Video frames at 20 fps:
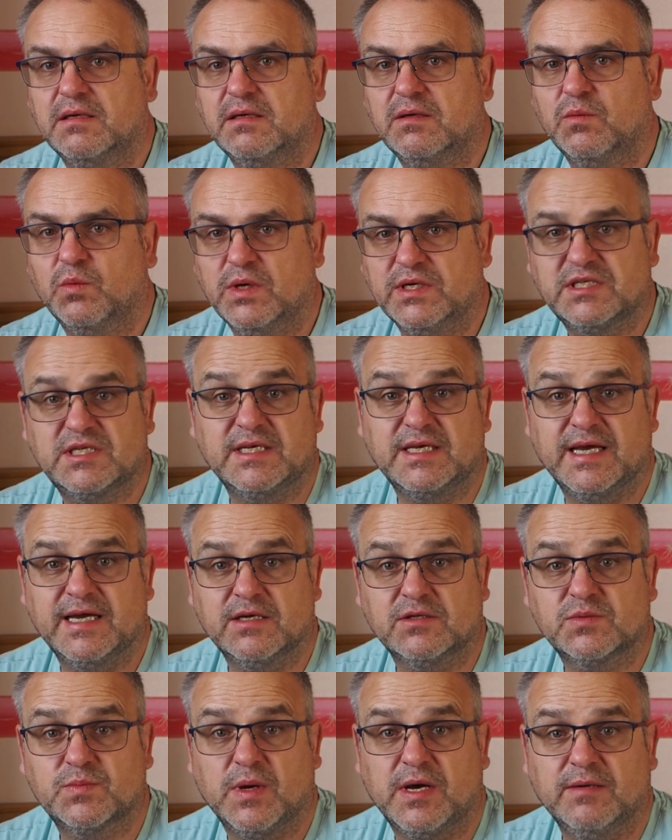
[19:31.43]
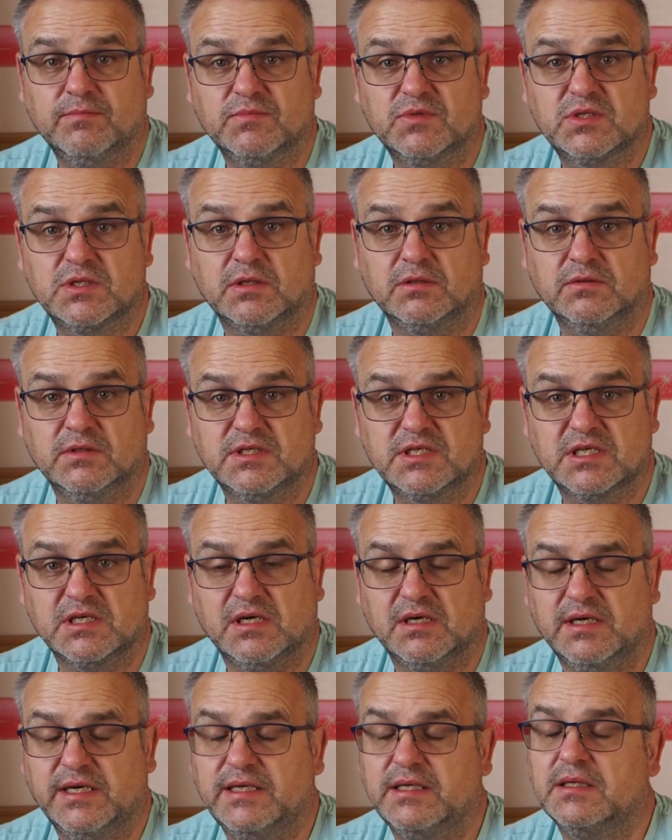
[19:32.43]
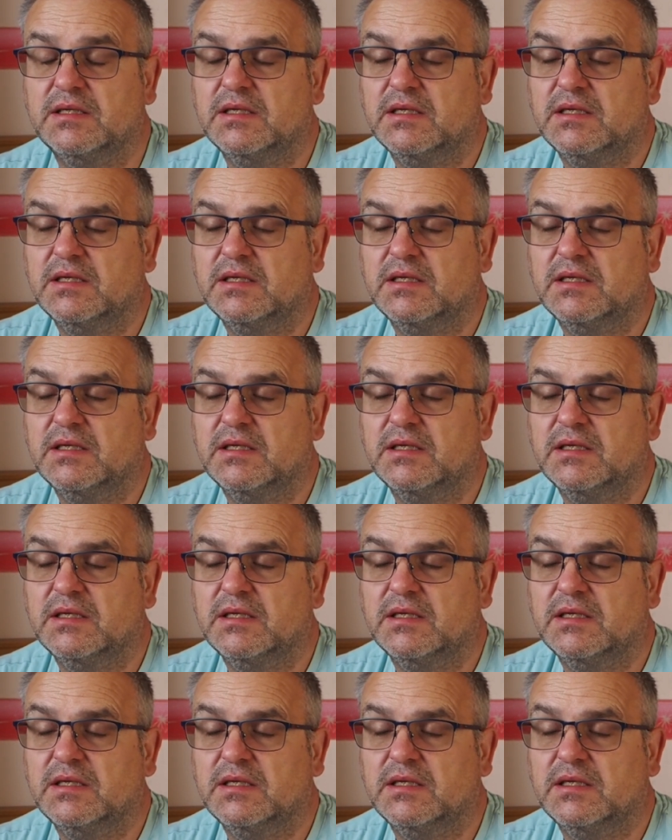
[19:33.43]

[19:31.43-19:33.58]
Westinghouse pumps on the side.